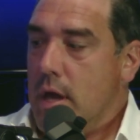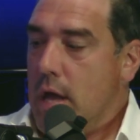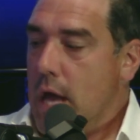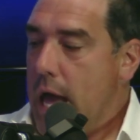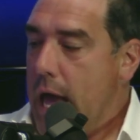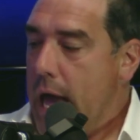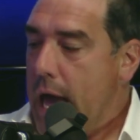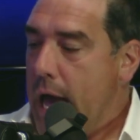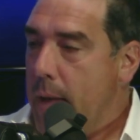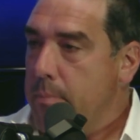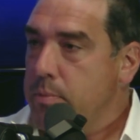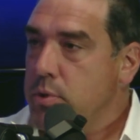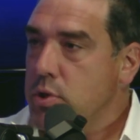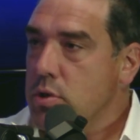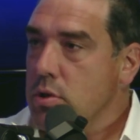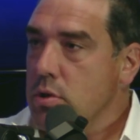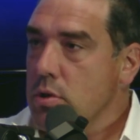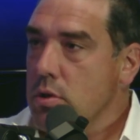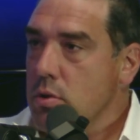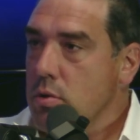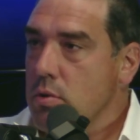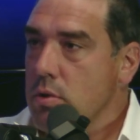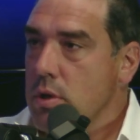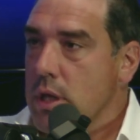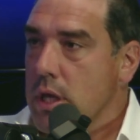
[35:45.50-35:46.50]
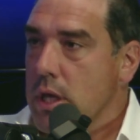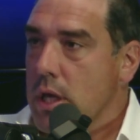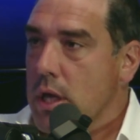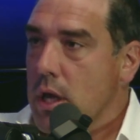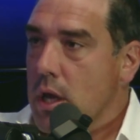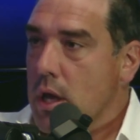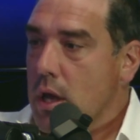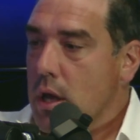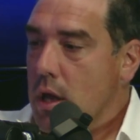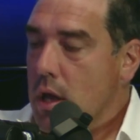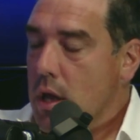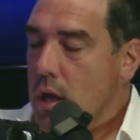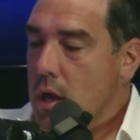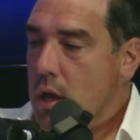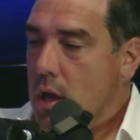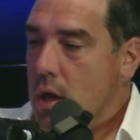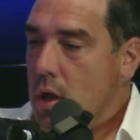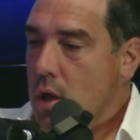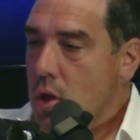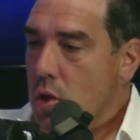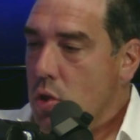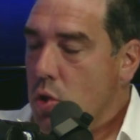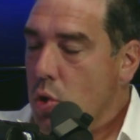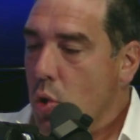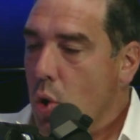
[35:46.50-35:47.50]
Absolutely.
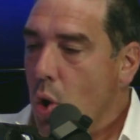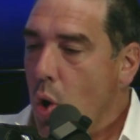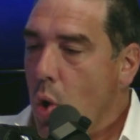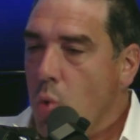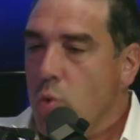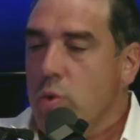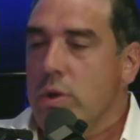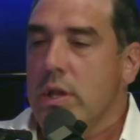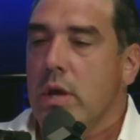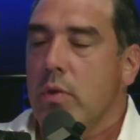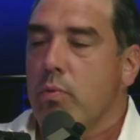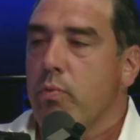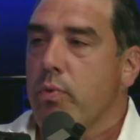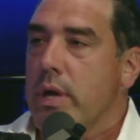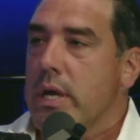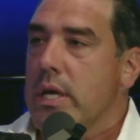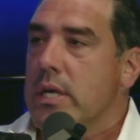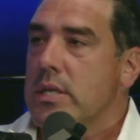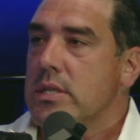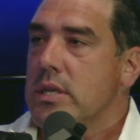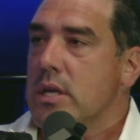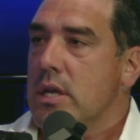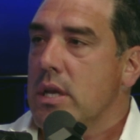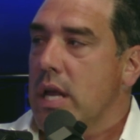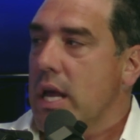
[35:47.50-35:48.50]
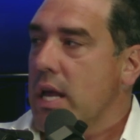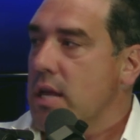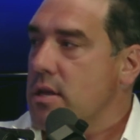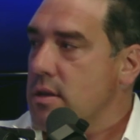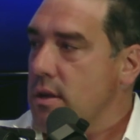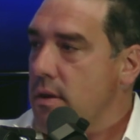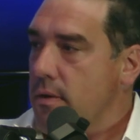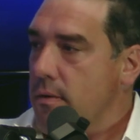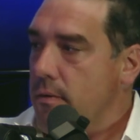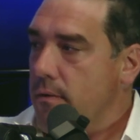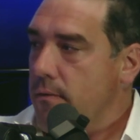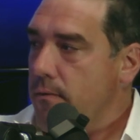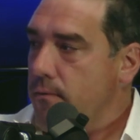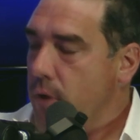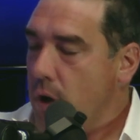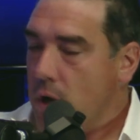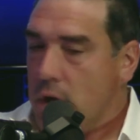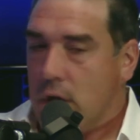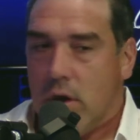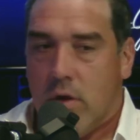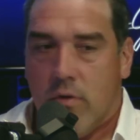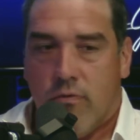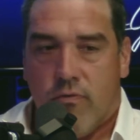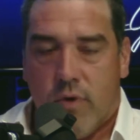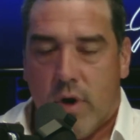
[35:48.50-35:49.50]
The only reason it's a
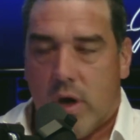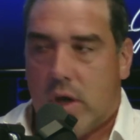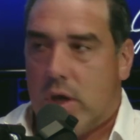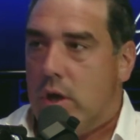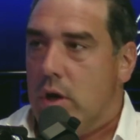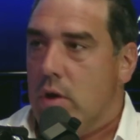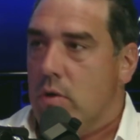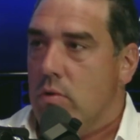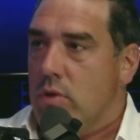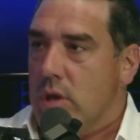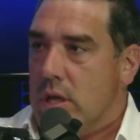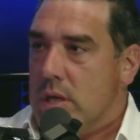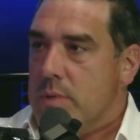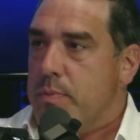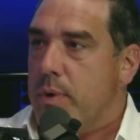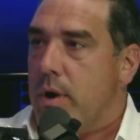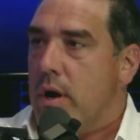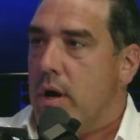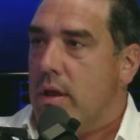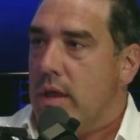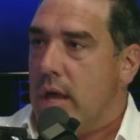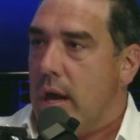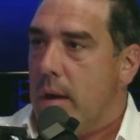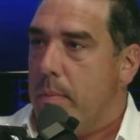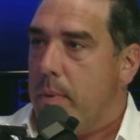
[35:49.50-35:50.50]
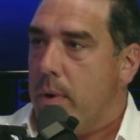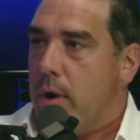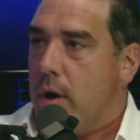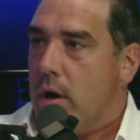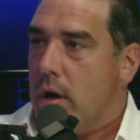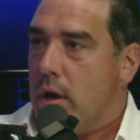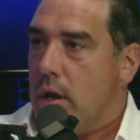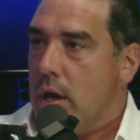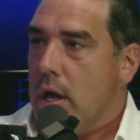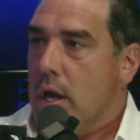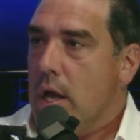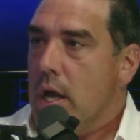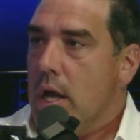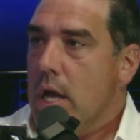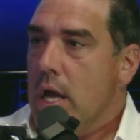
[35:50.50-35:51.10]
fuck you, this party, that party,